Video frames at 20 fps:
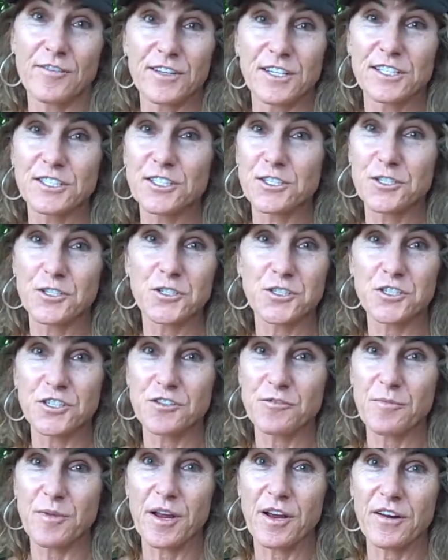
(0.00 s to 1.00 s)
the uh-huh. institution
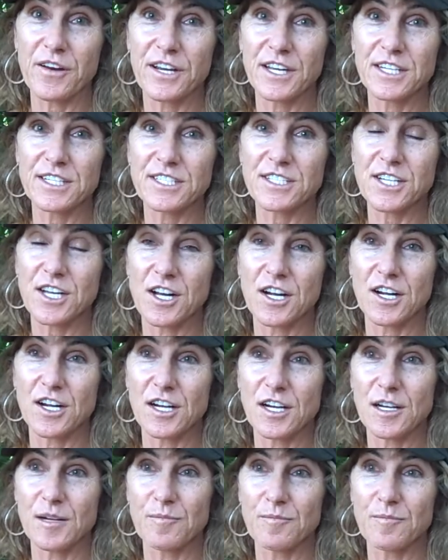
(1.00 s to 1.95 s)
of marriage. Uh-huh.